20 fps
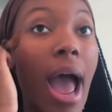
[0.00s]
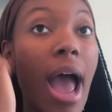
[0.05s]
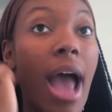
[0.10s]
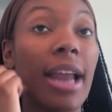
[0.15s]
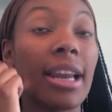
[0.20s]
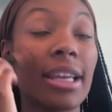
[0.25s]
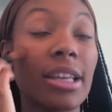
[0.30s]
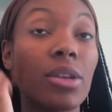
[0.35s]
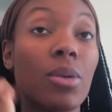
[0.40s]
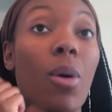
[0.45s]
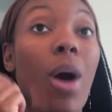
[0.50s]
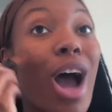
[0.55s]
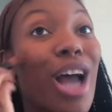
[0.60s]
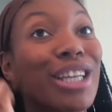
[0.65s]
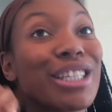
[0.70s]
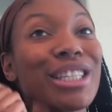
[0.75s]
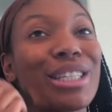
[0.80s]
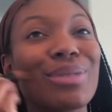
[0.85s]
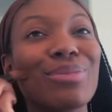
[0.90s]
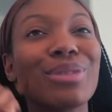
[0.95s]
I need to wash
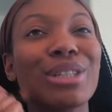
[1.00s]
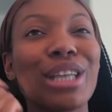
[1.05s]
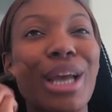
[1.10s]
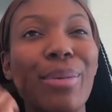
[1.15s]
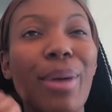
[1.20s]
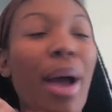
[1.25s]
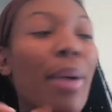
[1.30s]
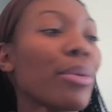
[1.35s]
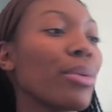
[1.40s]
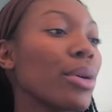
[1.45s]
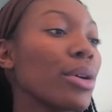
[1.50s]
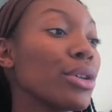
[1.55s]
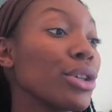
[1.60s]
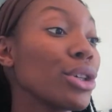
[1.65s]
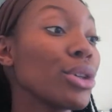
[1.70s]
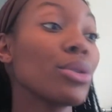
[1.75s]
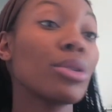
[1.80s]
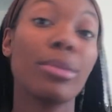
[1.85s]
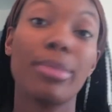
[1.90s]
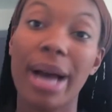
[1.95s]
them, which I probably won't
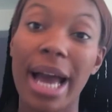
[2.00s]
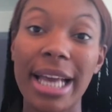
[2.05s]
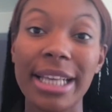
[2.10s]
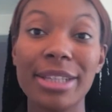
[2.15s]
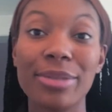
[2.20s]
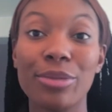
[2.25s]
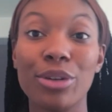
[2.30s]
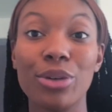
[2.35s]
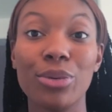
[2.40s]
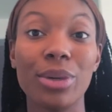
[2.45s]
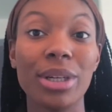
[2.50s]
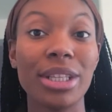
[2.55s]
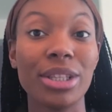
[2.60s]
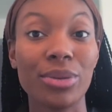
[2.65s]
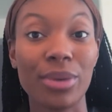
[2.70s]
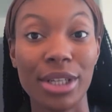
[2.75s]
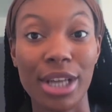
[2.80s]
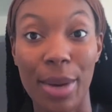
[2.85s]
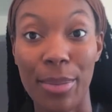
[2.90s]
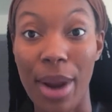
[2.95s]
do, or buy some new ones,
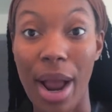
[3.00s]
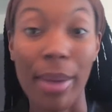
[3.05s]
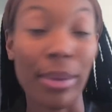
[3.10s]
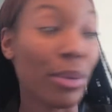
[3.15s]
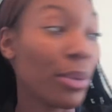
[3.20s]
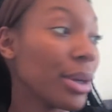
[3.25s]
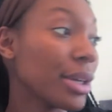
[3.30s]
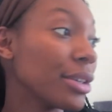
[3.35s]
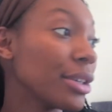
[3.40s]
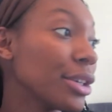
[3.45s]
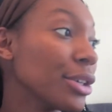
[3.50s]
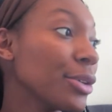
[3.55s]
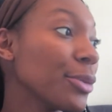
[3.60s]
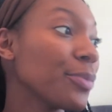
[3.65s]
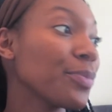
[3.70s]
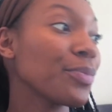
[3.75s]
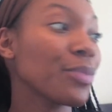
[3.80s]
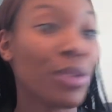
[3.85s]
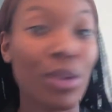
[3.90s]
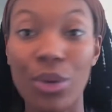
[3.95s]
which I probably will do
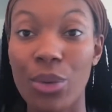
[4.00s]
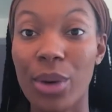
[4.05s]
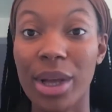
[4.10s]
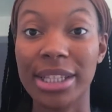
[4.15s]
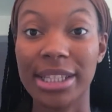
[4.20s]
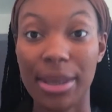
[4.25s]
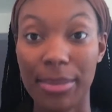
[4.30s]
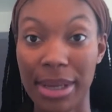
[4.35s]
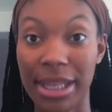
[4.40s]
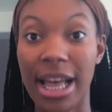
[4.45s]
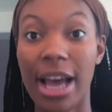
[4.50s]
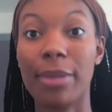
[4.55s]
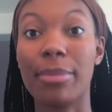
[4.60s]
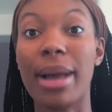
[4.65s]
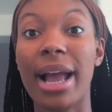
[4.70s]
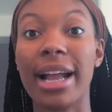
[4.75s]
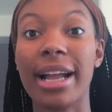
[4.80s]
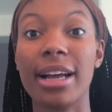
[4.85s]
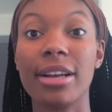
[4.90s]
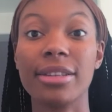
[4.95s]
once I'm allowed
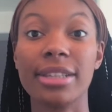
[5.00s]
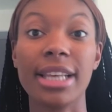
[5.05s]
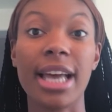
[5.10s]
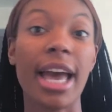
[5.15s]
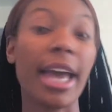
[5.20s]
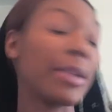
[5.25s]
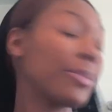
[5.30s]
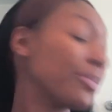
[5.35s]
back outside.